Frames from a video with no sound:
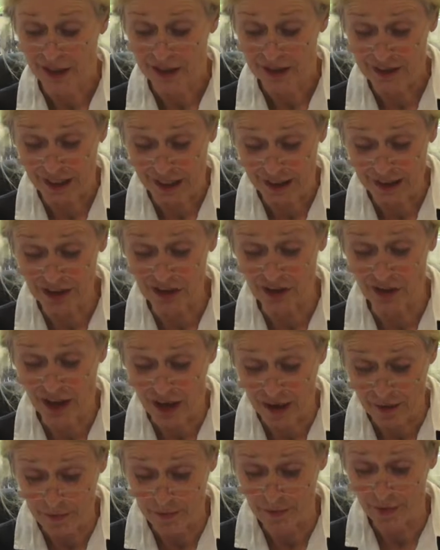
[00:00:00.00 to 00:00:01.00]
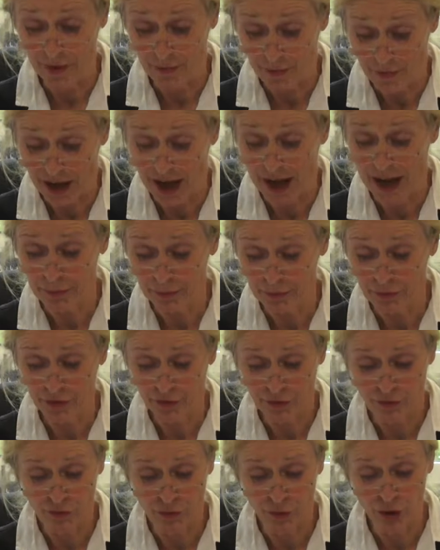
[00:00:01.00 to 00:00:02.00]
takes them up
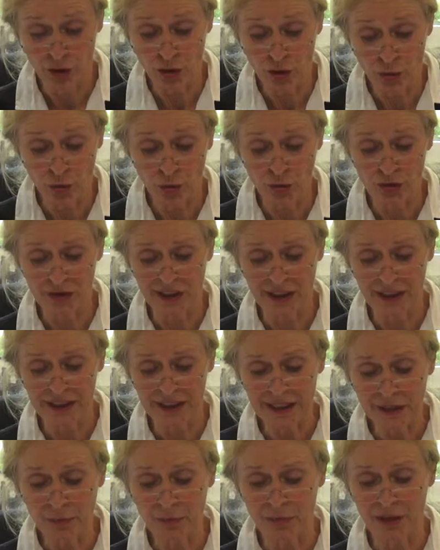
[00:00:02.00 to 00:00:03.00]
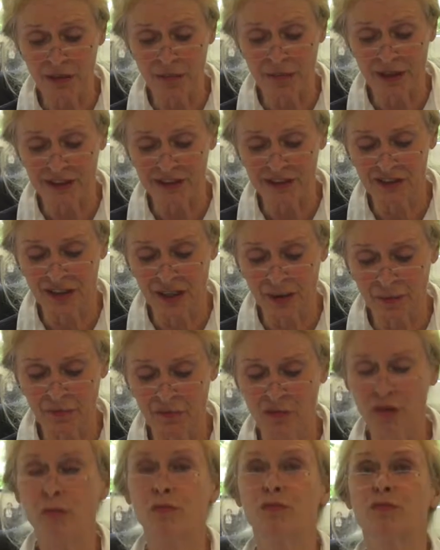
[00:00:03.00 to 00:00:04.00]
for use and implements them
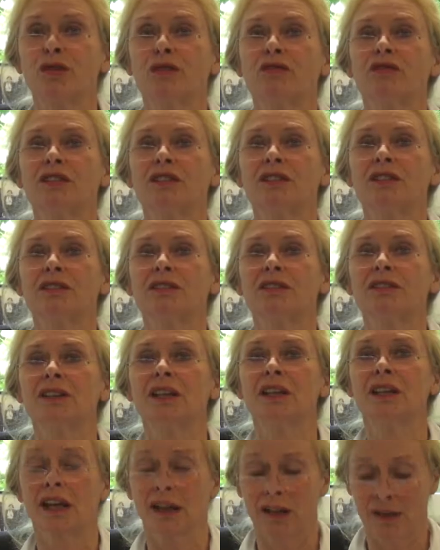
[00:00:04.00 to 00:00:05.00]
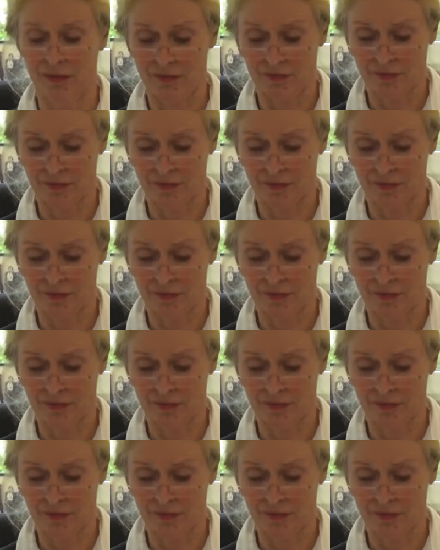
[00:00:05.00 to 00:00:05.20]
for profit seeking.